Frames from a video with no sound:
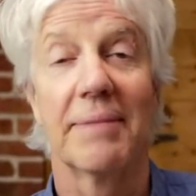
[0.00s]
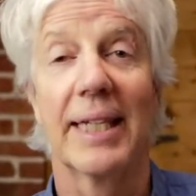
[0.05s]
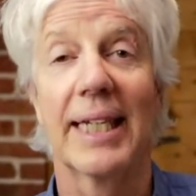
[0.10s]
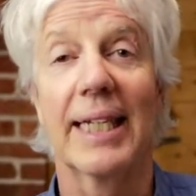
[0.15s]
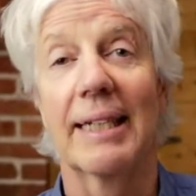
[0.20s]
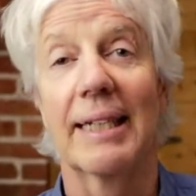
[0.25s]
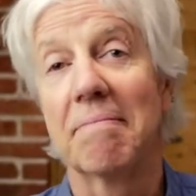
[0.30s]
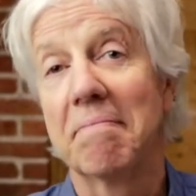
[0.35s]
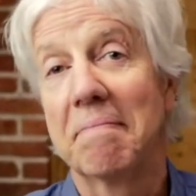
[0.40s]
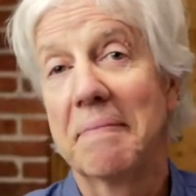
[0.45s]
Like,
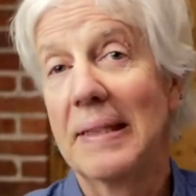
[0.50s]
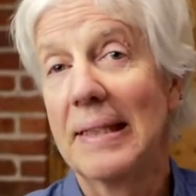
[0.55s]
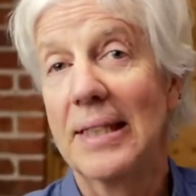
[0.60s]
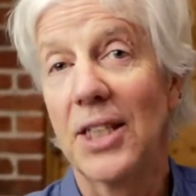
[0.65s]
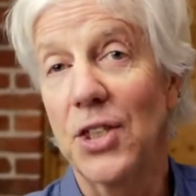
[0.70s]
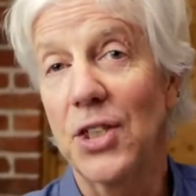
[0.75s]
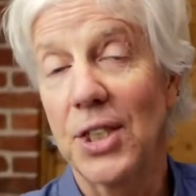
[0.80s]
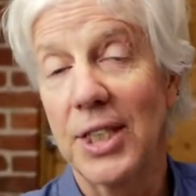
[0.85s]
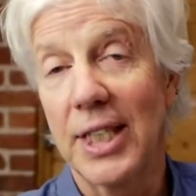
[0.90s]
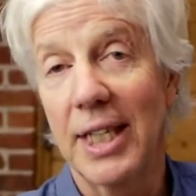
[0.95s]
it
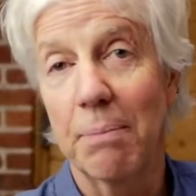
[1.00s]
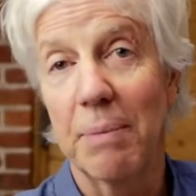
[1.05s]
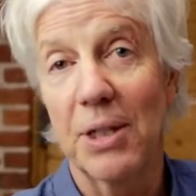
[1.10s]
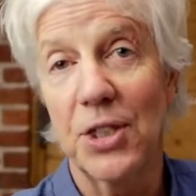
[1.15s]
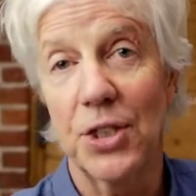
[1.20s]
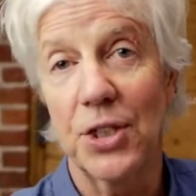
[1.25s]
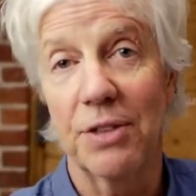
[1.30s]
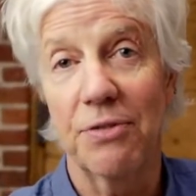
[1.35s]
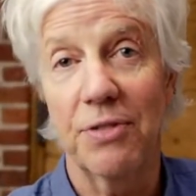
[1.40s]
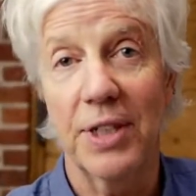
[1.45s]
doesn't take
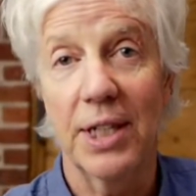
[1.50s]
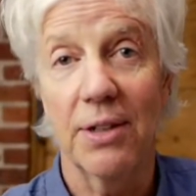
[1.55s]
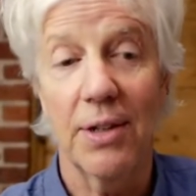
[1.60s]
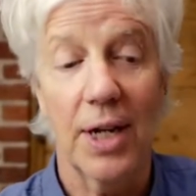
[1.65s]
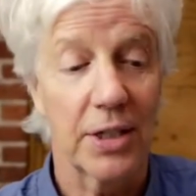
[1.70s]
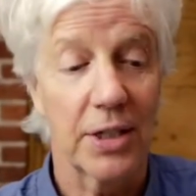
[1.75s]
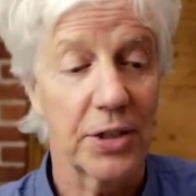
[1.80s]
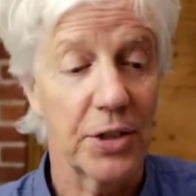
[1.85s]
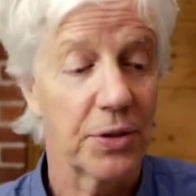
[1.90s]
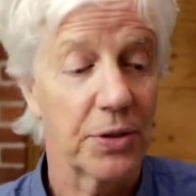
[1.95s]
much to figure
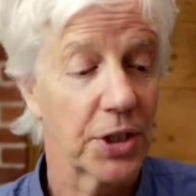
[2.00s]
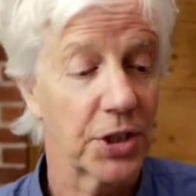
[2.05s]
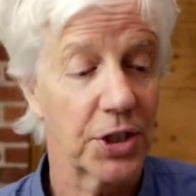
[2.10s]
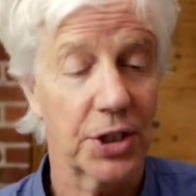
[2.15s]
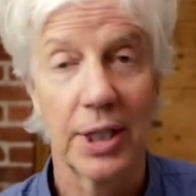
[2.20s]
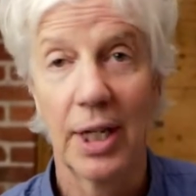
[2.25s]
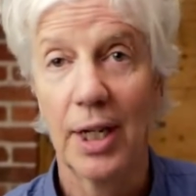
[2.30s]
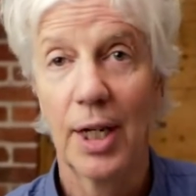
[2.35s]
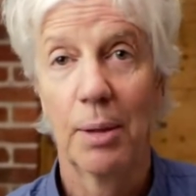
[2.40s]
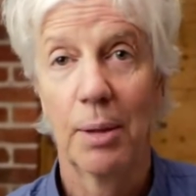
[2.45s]
out. You
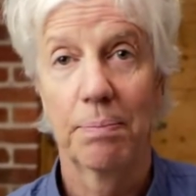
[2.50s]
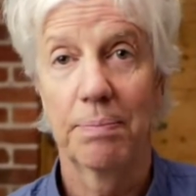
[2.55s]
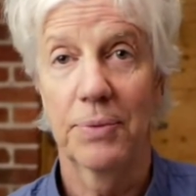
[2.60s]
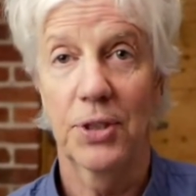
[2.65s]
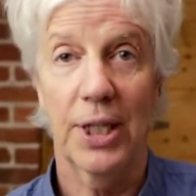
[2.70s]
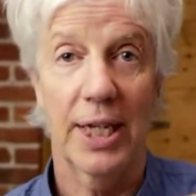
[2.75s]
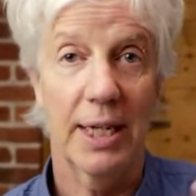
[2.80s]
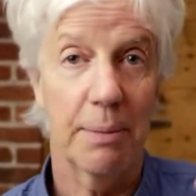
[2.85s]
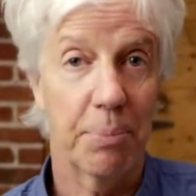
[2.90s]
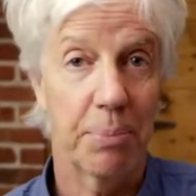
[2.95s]
just
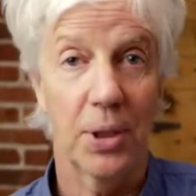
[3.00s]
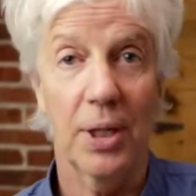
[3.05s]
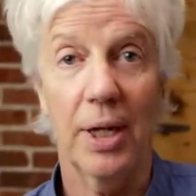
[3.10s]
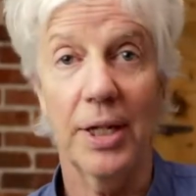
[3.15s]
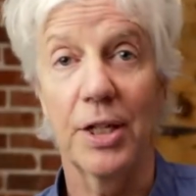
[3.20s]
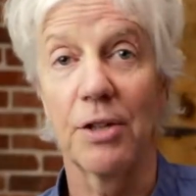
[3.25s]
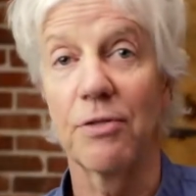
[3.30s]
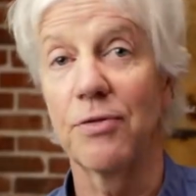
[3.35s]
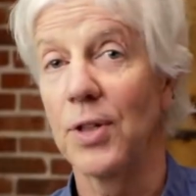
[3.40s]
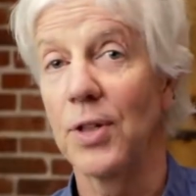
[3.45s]
say, pull out
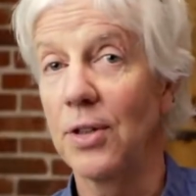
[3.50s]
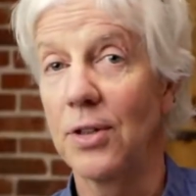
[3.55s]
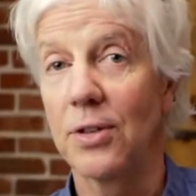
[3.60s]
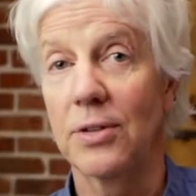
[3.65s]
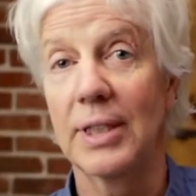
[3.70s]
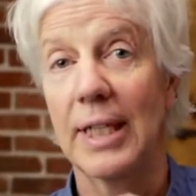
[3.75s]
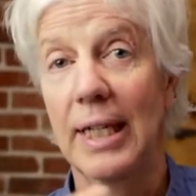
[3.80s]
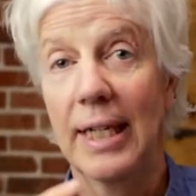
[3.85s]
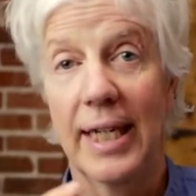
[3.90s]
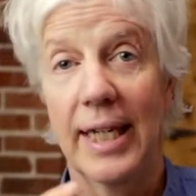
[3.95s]
your
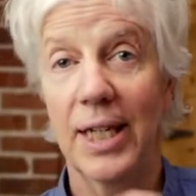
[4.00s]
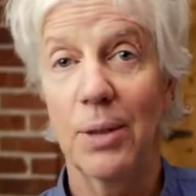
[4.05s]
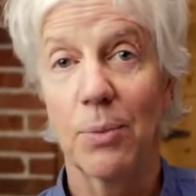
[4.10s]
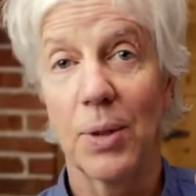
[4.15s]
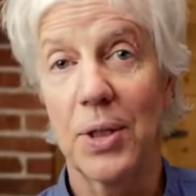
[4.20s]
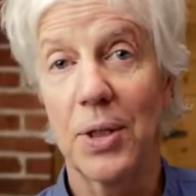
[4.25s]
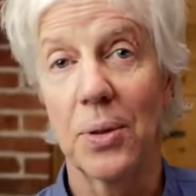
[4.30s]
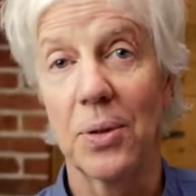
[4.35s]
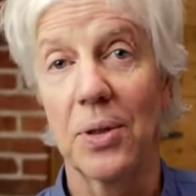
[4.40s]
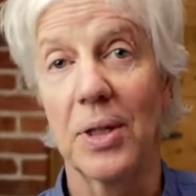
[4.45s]
phone, hit
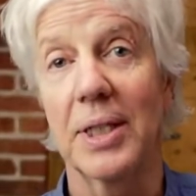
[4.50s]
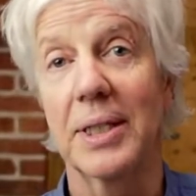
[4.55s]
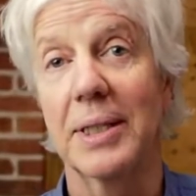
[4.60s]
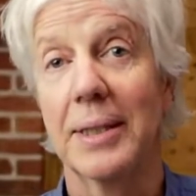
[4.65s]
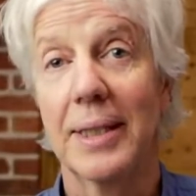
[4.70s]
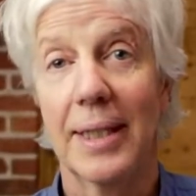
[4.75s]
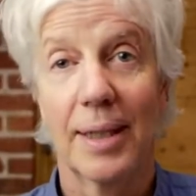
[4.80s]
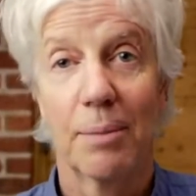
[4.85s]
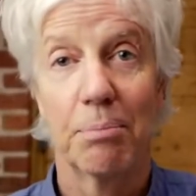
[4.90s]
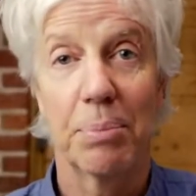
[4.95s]
record,
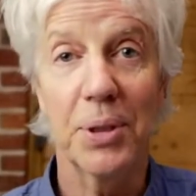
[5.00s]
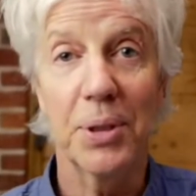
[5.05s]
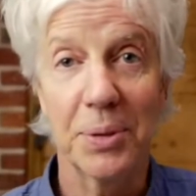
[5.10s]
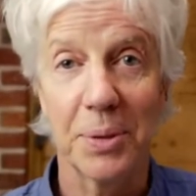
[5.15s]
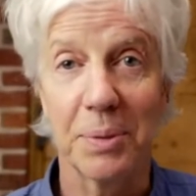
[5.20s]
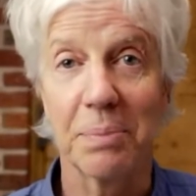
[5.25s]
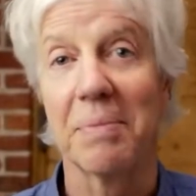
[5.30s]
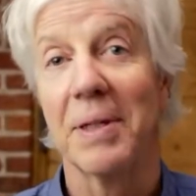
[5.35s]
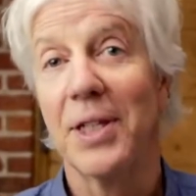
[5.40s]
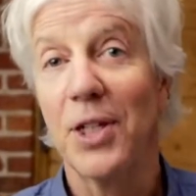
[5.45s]

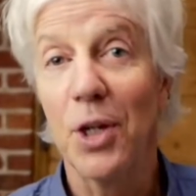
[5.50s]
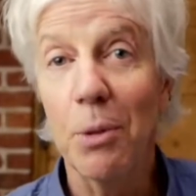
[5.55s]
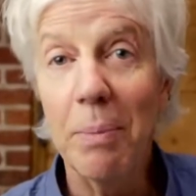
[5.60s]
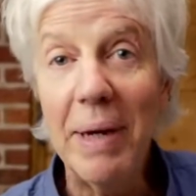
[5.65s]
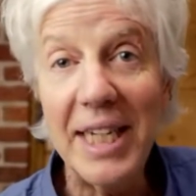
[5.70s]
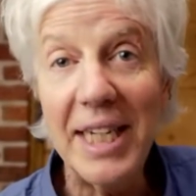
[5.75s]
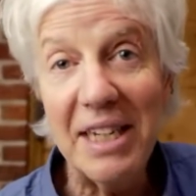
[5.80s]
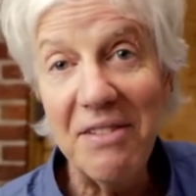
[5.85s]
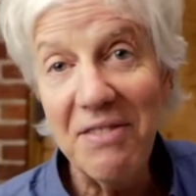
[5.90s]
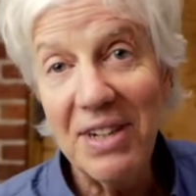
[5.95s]
boom, you're
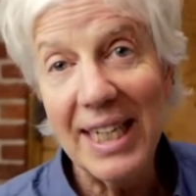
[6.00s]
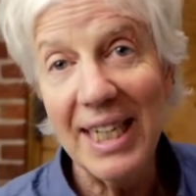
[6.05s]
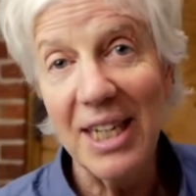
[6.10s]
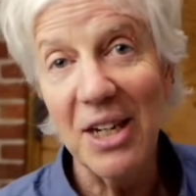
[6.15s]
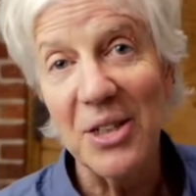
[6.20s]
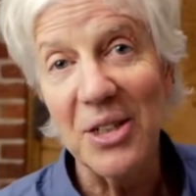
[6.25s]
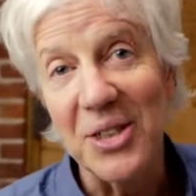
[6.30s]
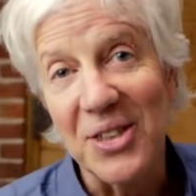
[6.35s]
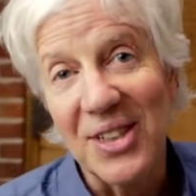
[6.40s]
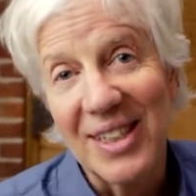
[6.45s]
making
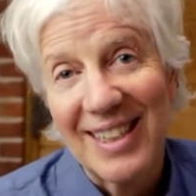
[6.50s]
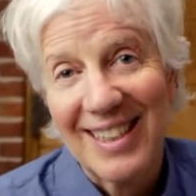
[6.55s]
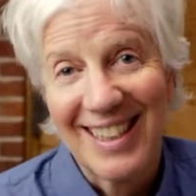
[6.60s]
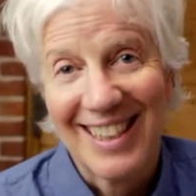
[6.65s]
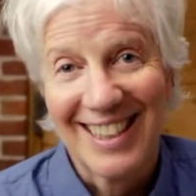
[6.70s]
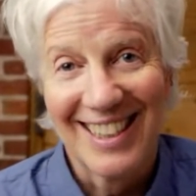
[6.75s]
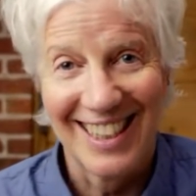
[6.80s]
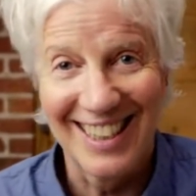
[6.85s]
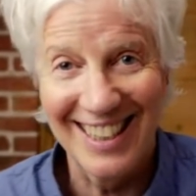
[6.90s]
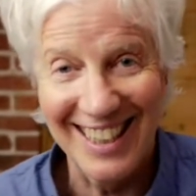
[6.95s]
video.
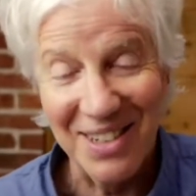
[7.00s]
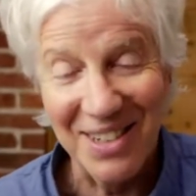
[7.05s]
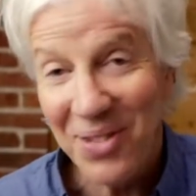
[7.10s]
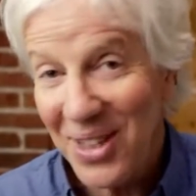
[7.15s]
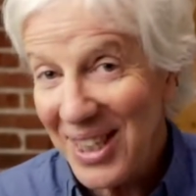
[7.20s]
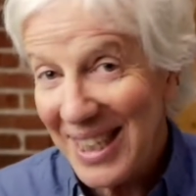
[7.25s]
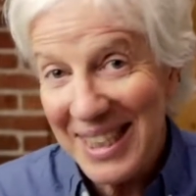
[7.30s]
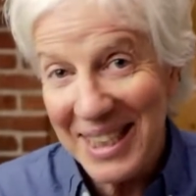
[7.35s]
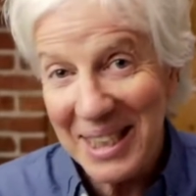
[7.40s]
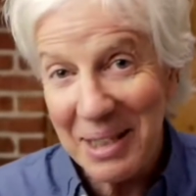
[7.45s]

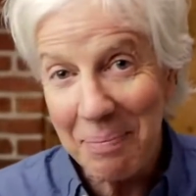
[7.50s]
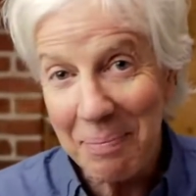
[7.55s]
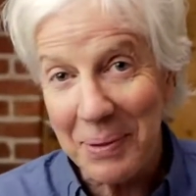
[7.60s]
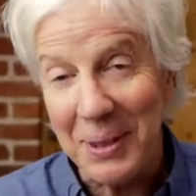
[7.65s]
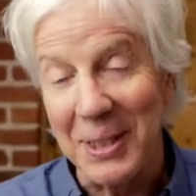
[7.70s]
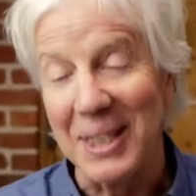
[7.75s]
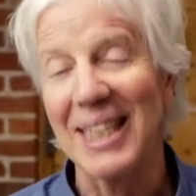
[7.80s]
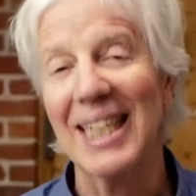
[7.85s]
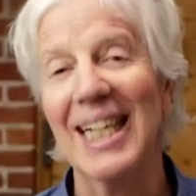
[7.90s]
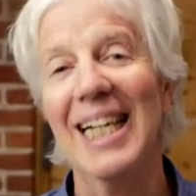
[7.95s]
Really
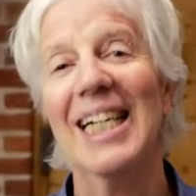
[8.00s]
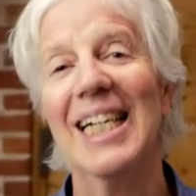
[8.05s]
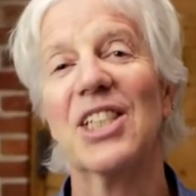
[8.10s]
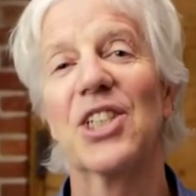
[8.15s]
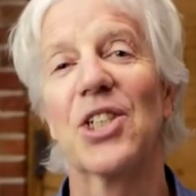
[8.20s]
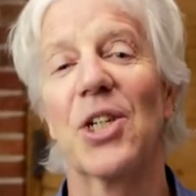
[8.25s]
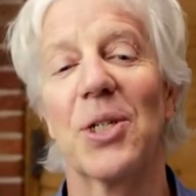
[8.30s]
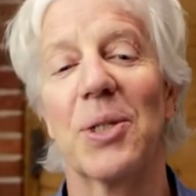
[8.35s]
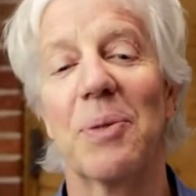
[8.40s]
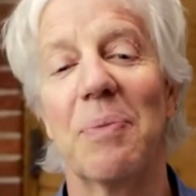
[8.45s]
simple.
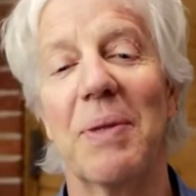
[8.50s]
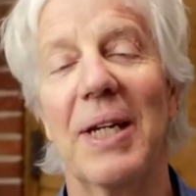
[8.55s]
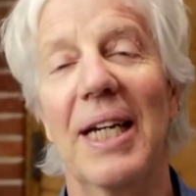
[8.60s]
So